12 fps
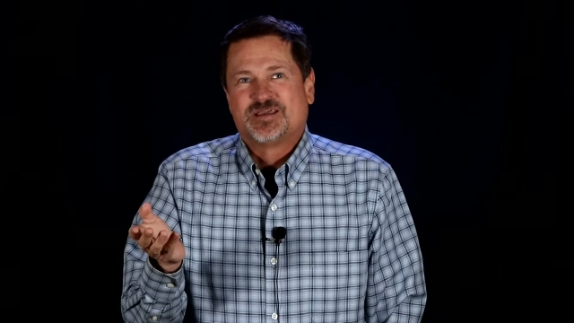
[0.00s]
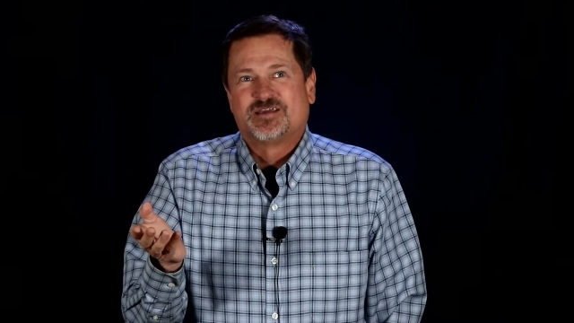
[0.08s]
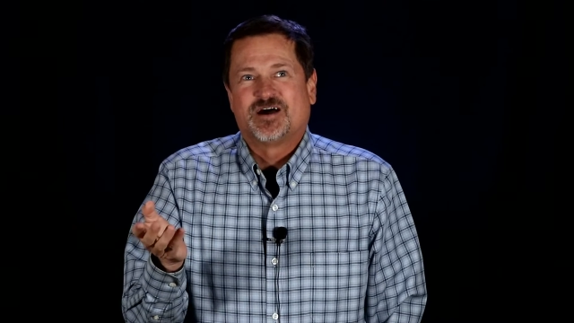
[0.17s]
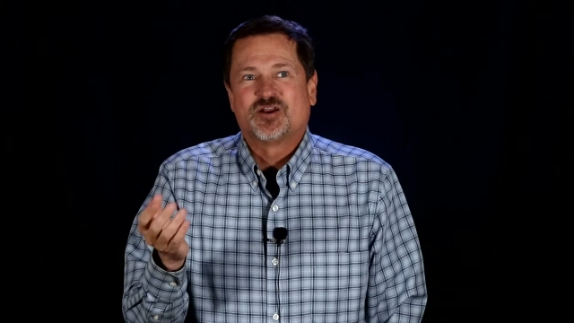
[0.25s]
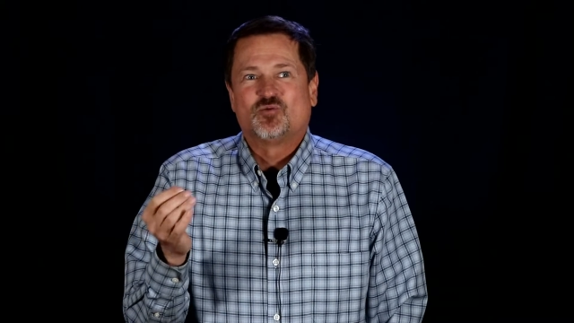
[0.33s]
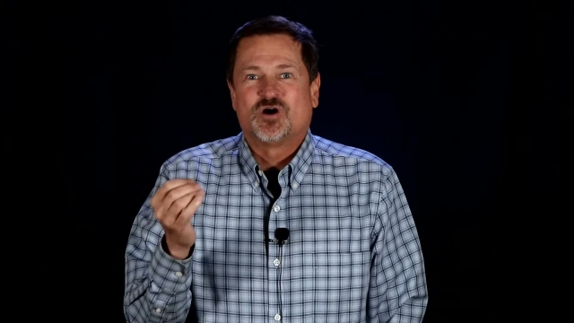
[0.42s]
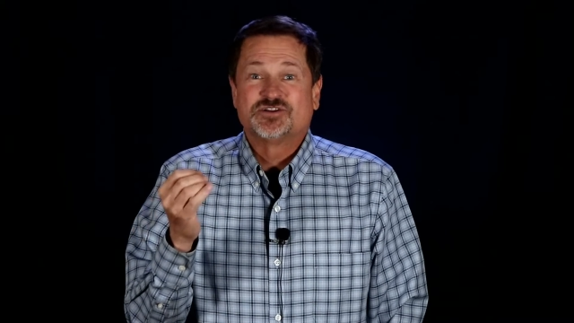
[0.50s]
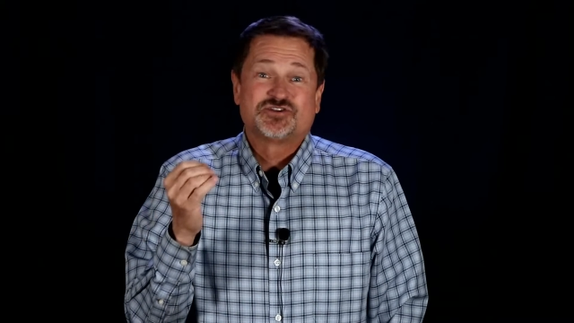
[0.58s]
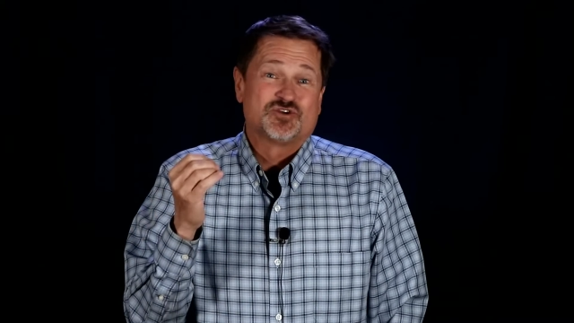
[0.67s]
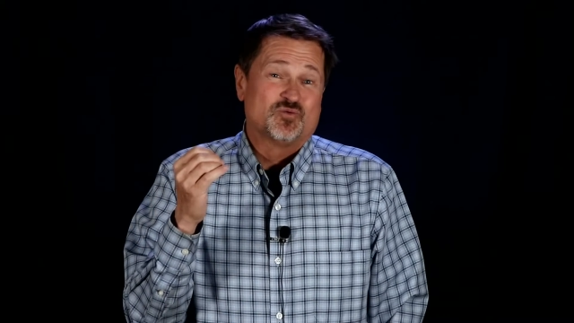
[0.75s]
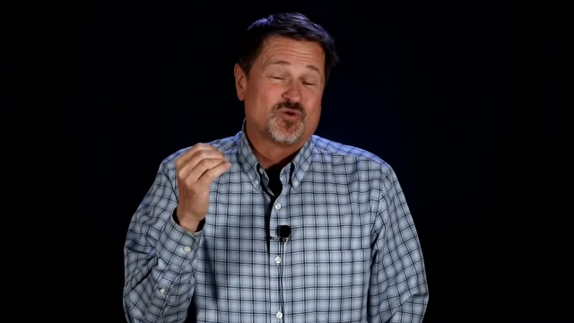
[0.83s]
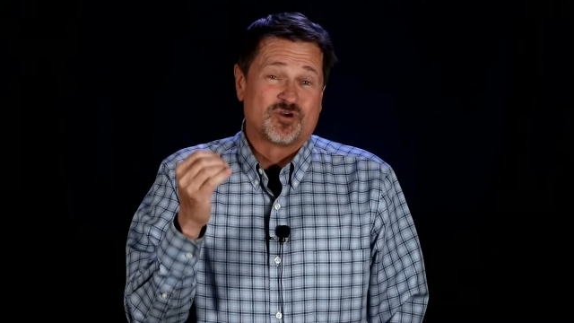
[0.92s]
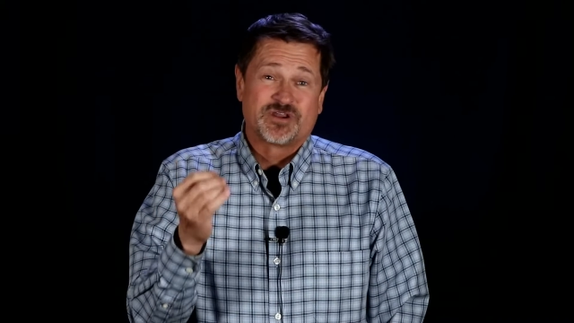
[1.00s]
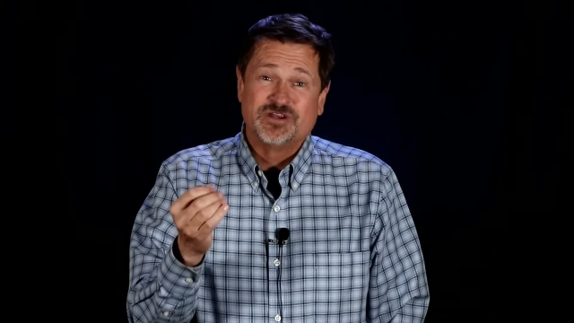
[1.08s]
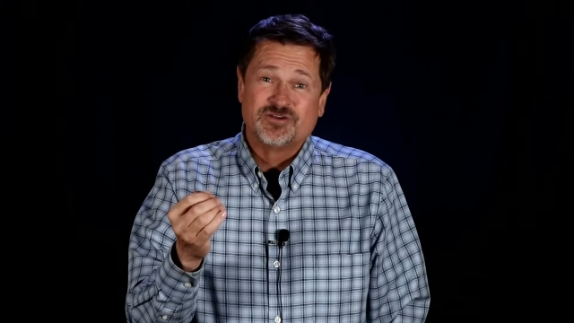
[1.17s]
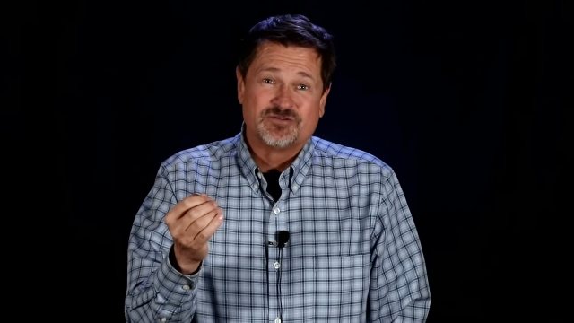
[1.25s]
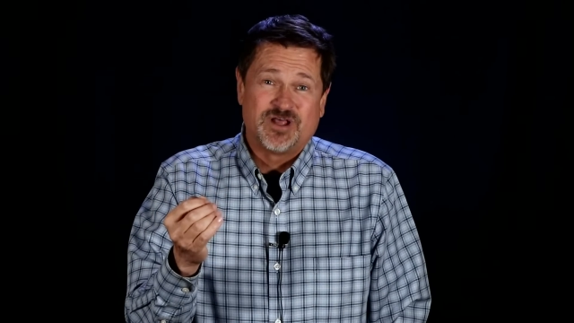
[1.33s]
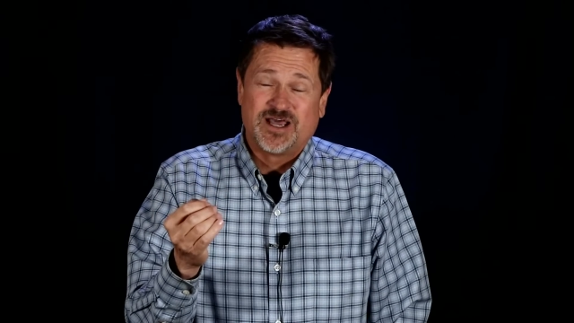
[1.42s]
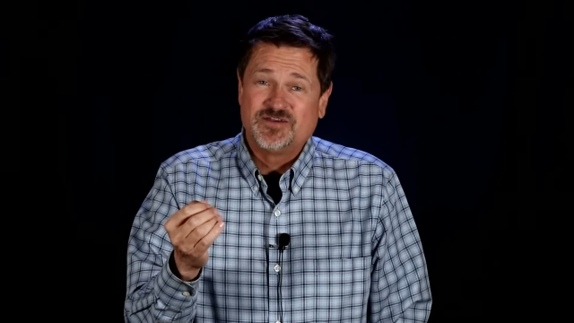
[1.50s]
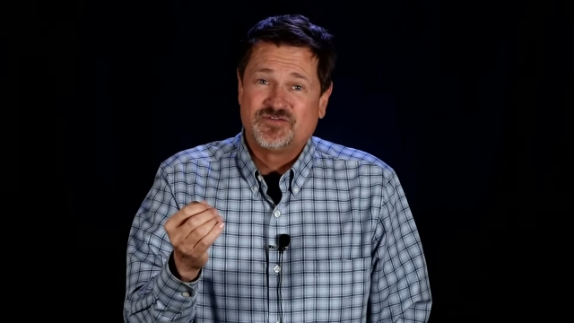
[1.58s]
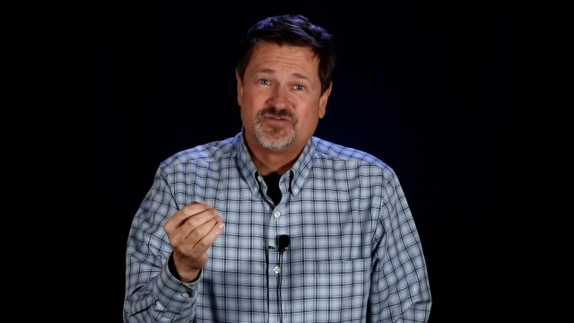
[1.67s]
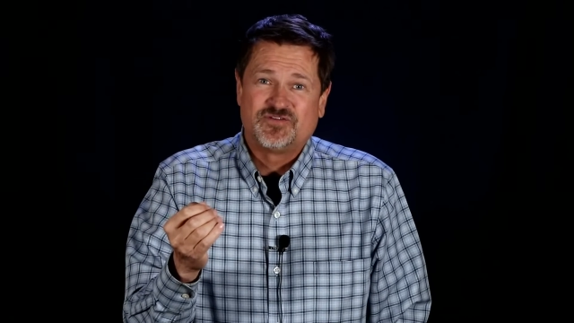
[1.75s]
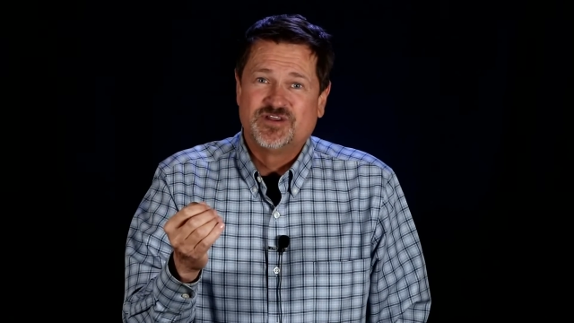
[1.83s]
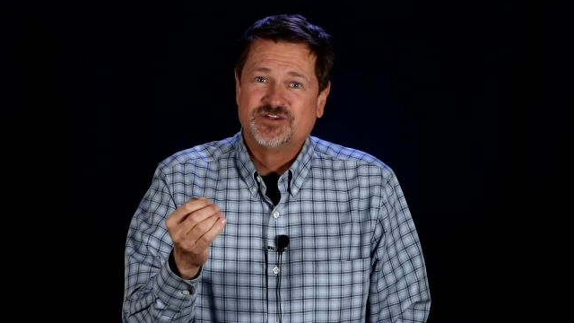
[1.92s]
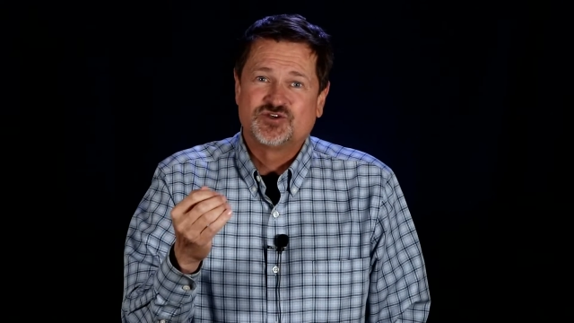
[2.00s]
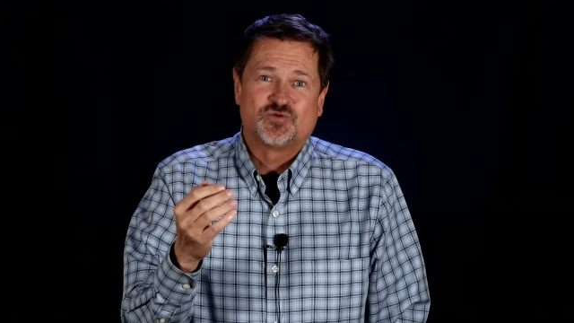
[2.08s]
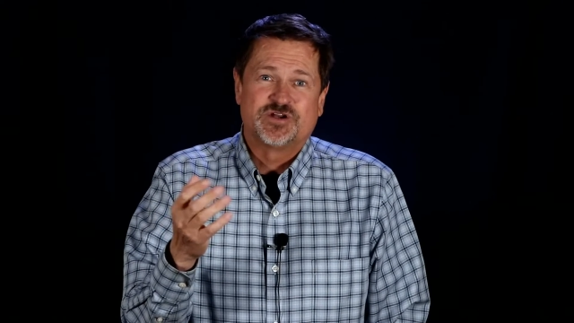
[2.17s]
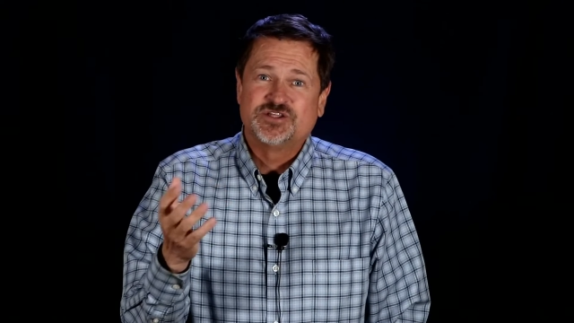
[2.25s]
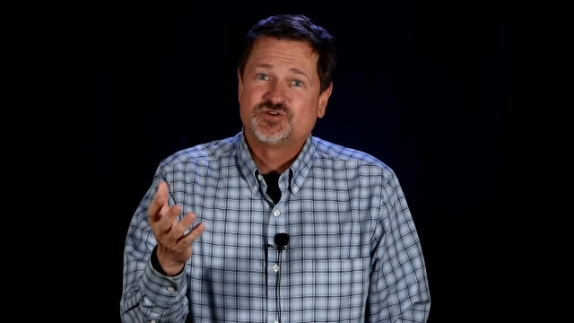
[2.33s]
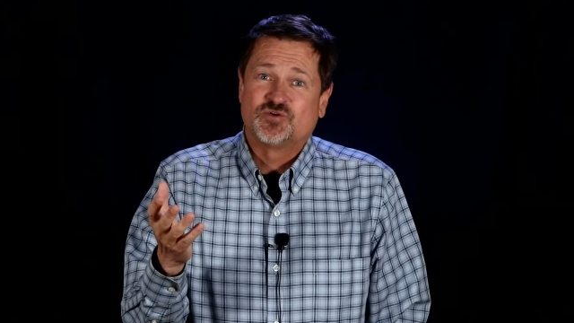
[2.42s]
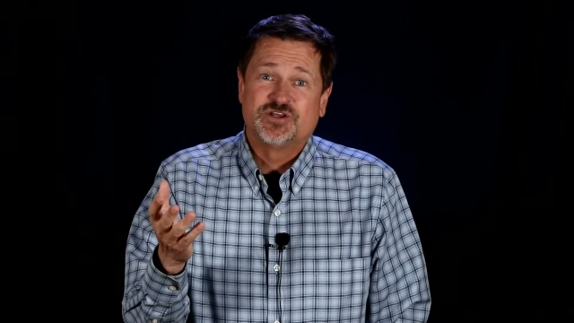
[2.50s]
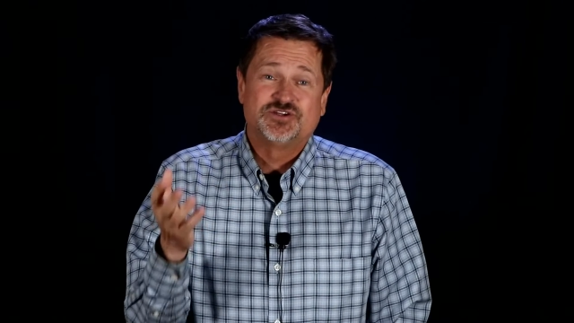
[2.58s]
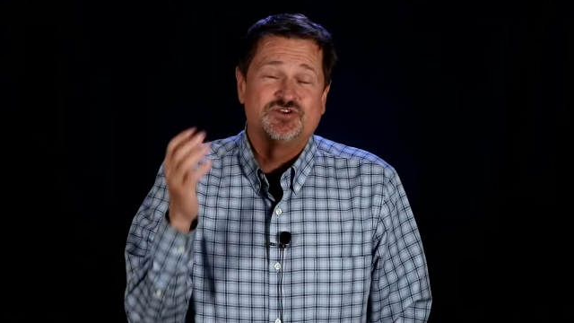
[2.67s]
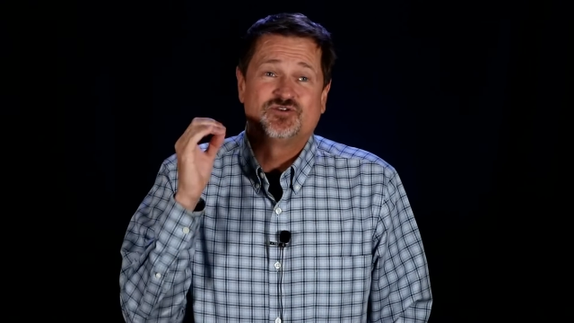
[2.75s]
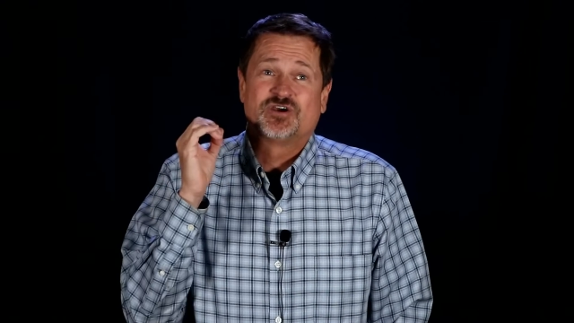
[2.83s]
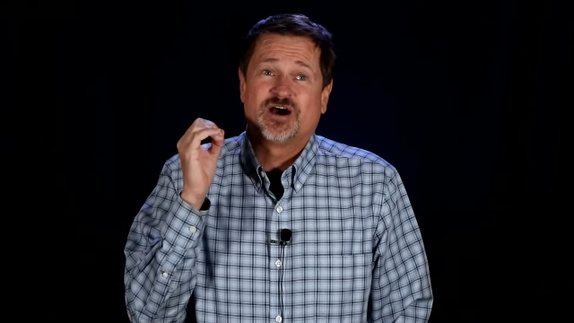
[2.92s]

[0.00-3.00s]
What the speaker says: God wants to work in your life in 2022.